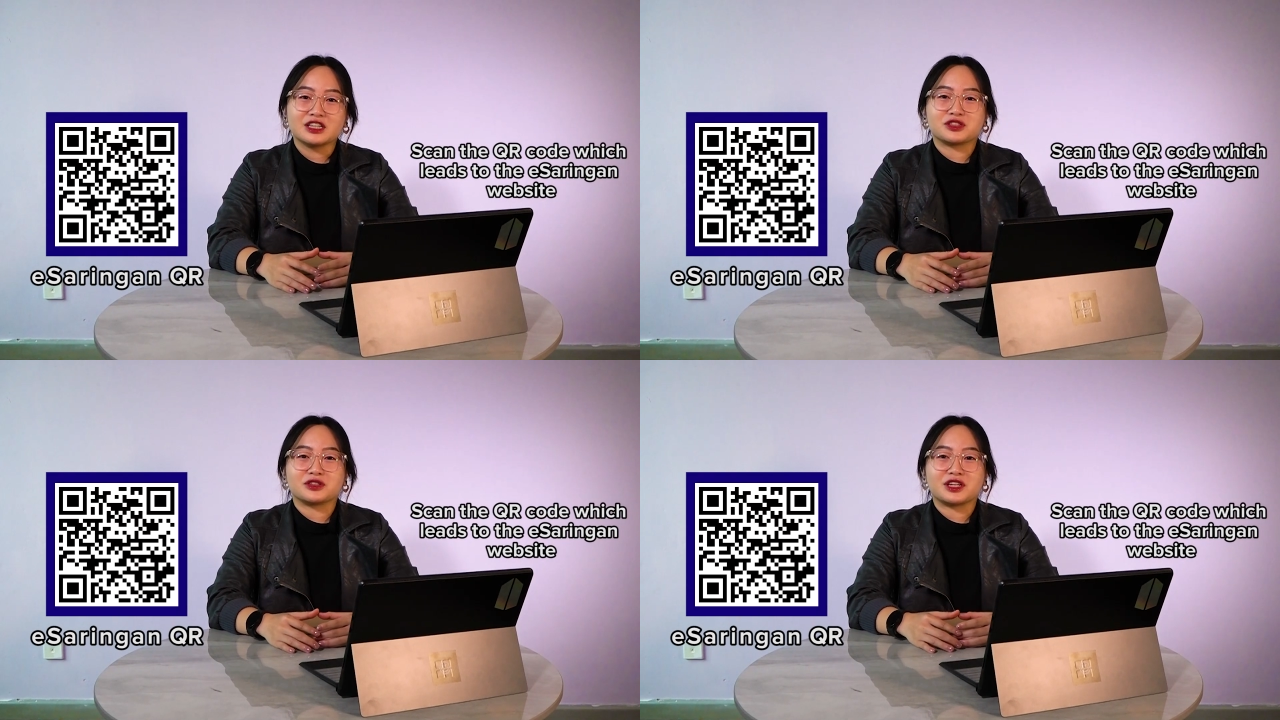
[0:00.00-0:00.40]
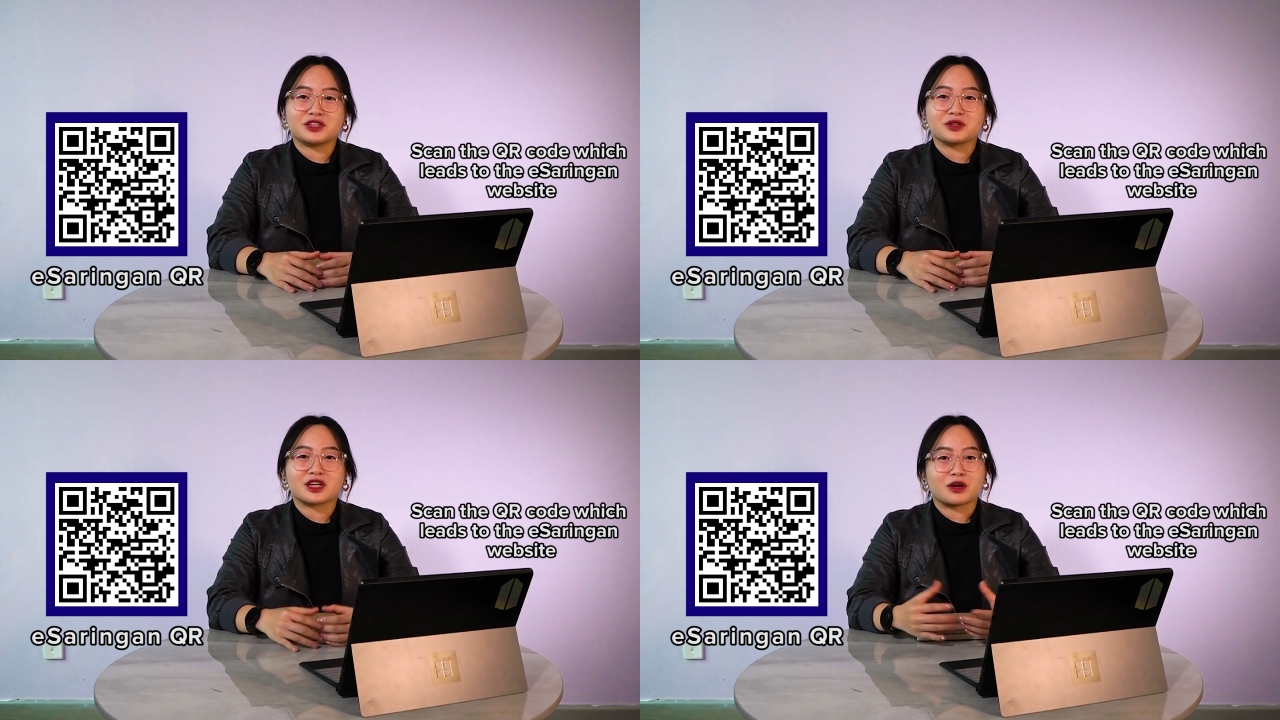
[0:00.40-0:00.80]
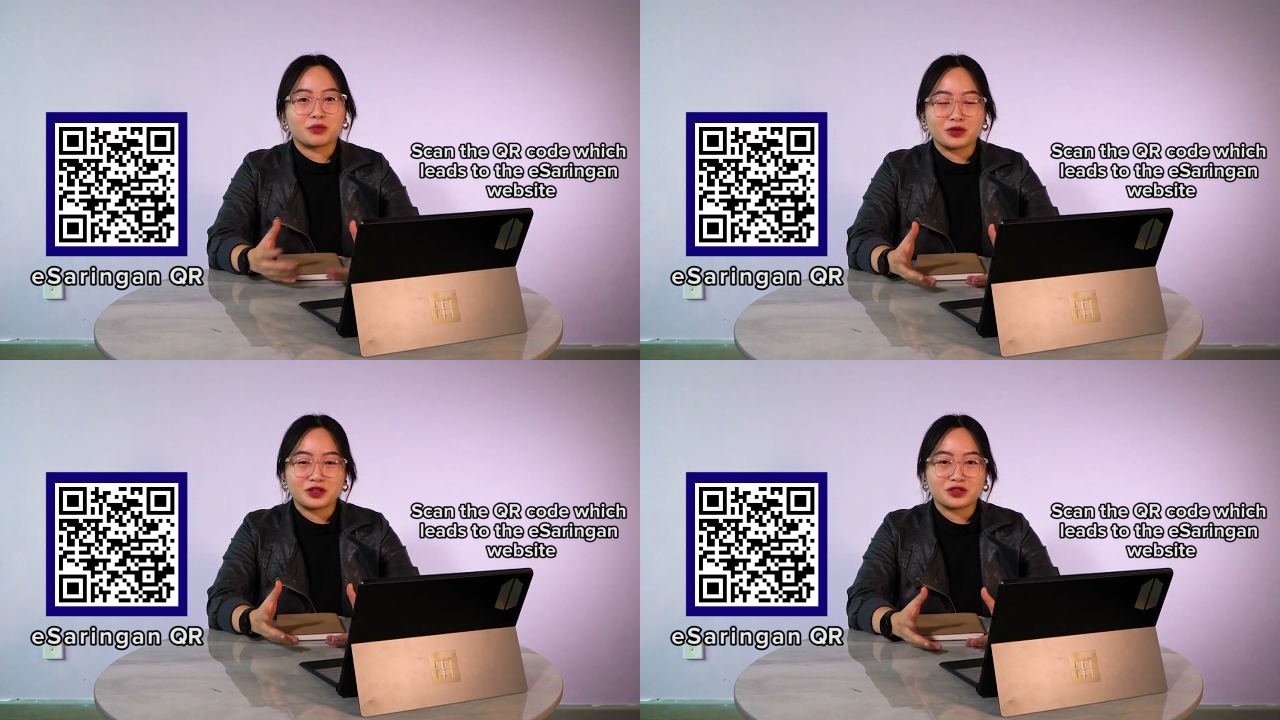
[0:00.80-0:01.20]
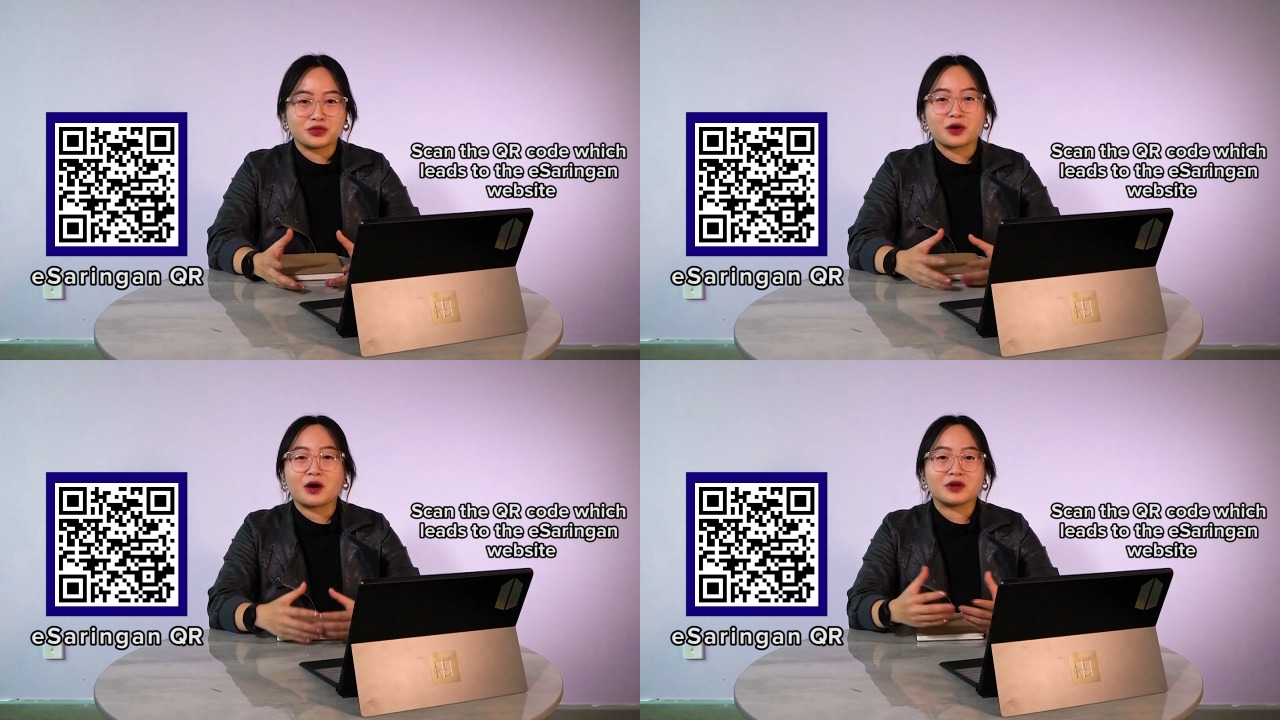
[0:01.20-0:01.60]
so that you can upload it
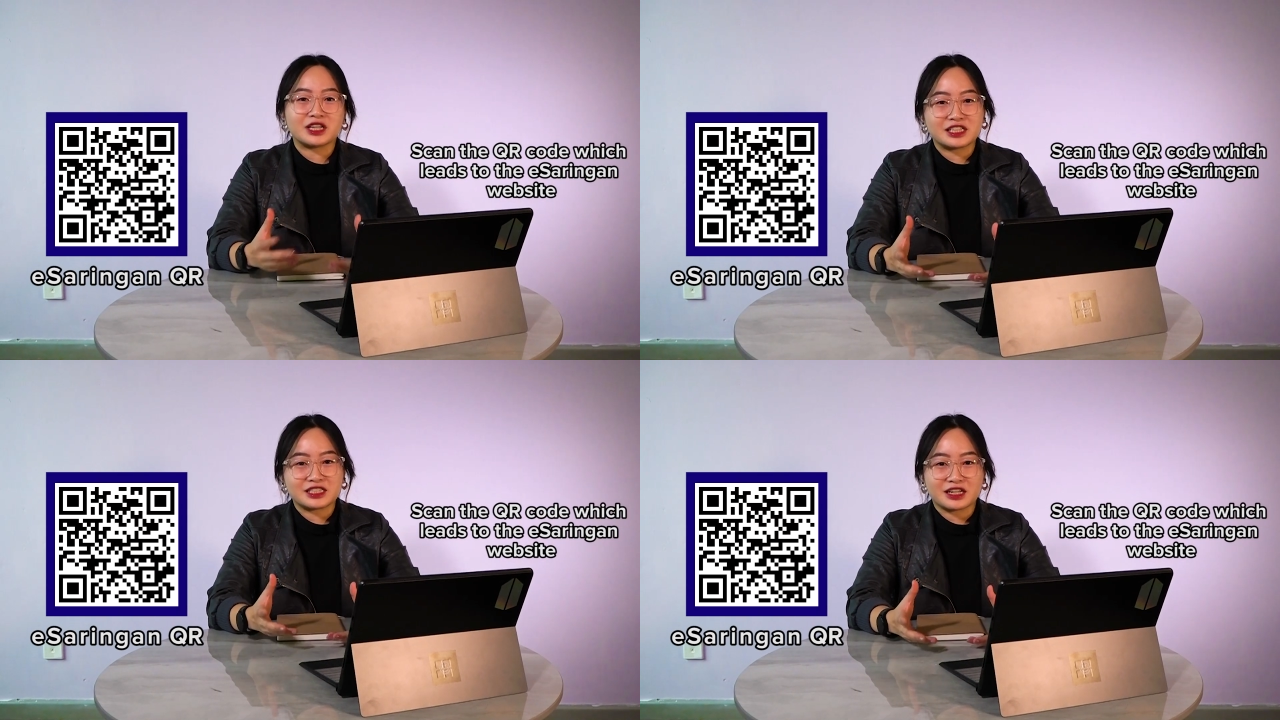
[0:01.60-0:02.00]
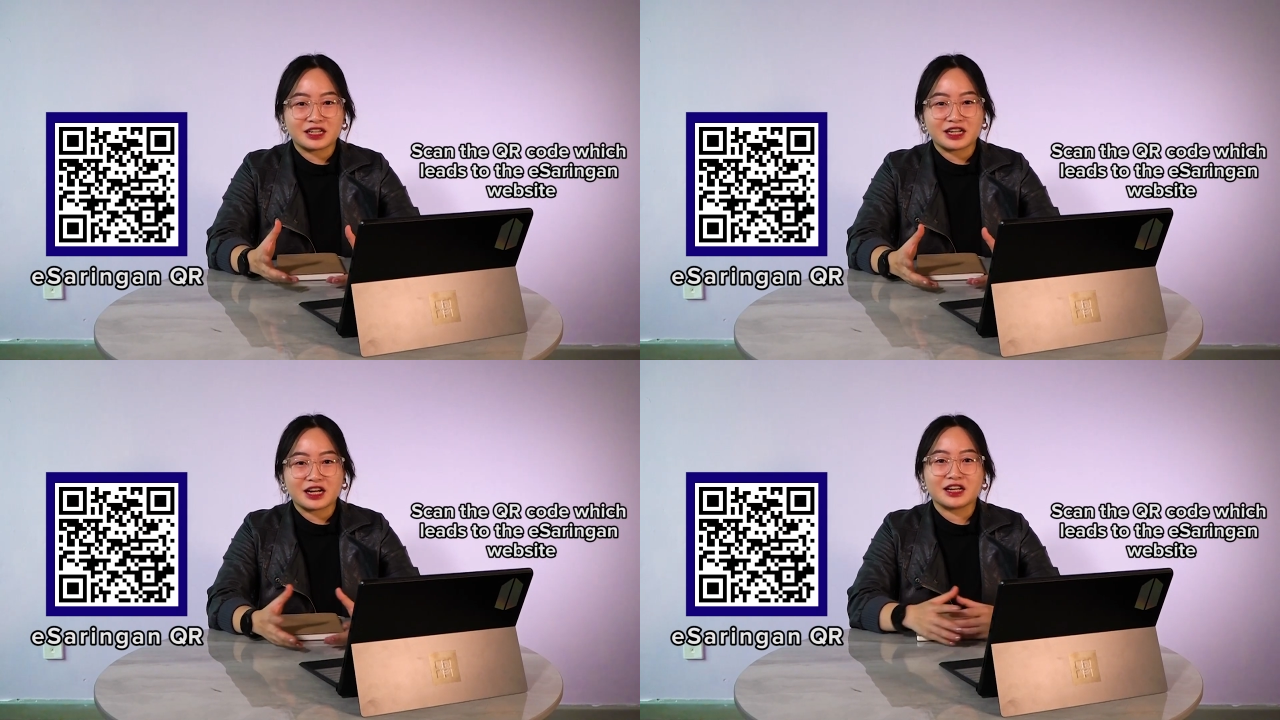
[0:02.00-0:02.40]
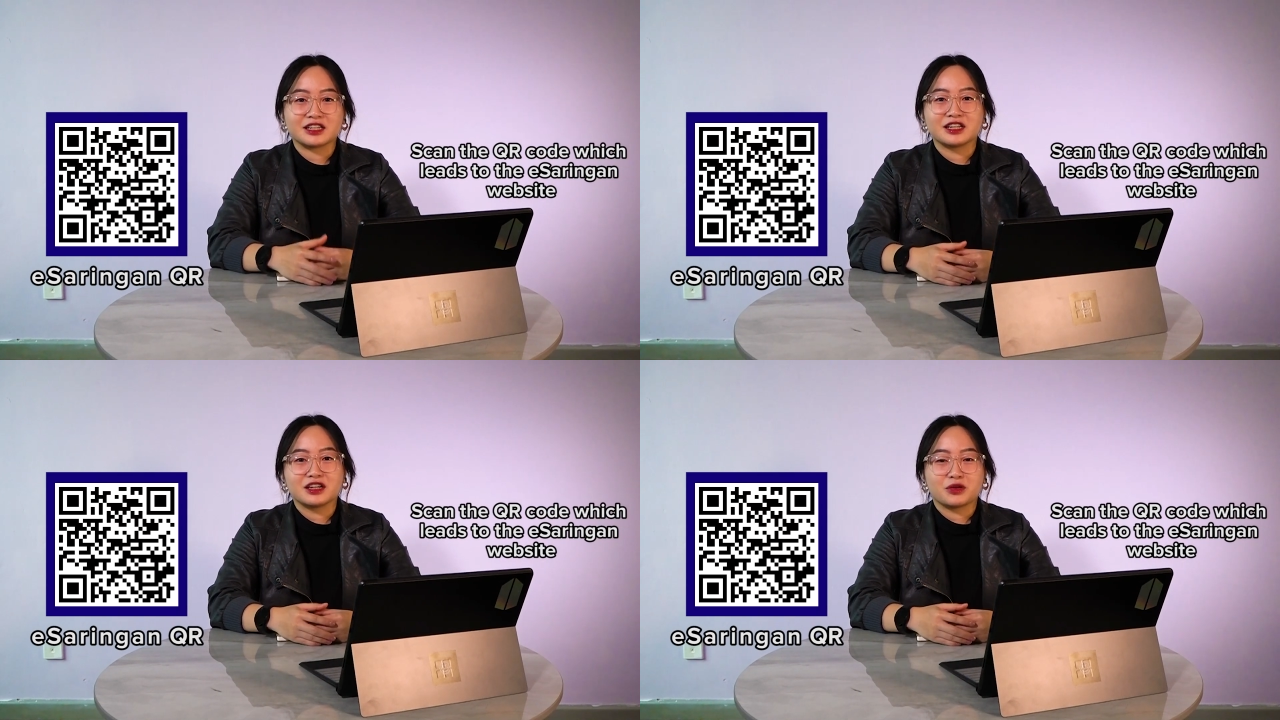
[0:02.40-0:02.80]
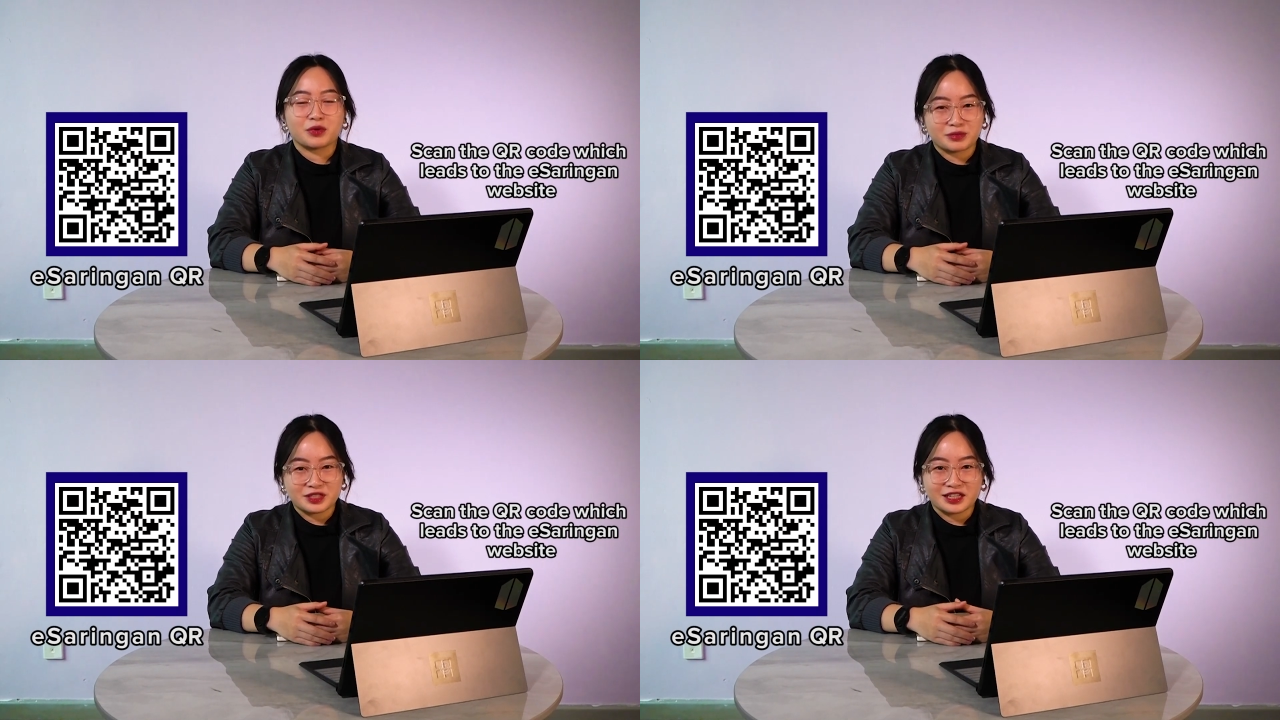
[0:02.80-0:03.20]
to our eSaringan
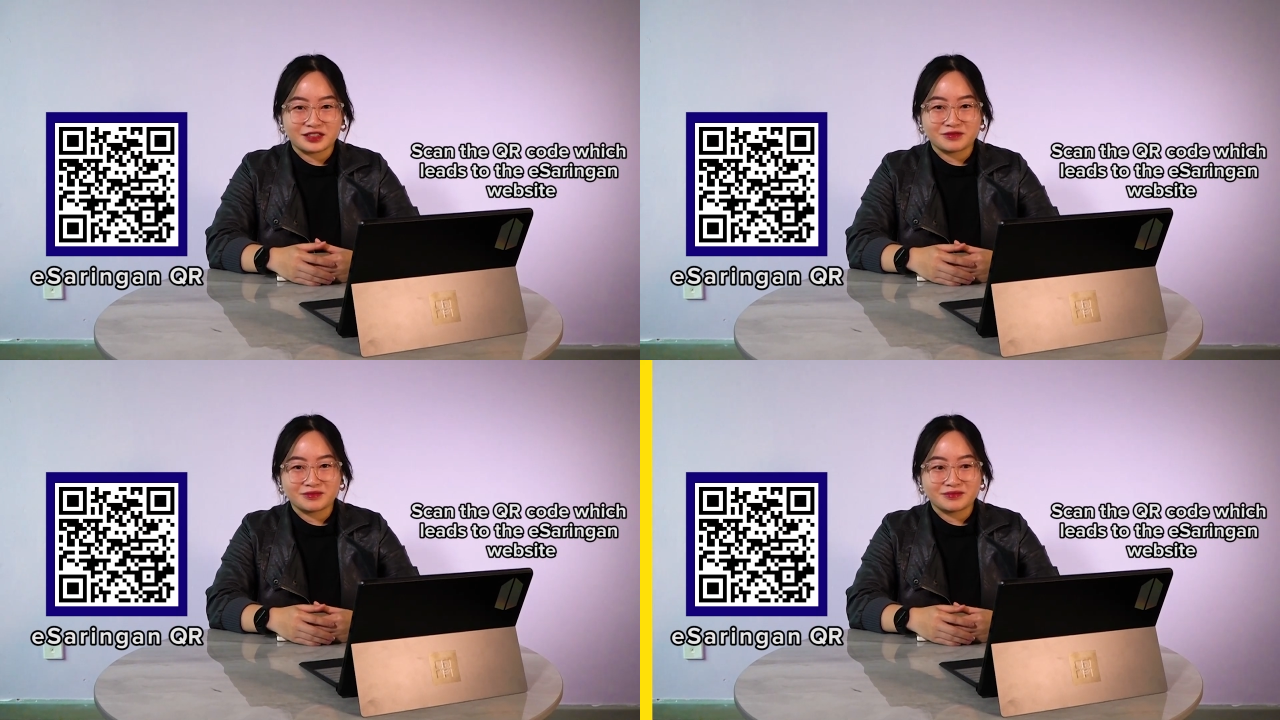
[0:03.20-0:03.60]
website.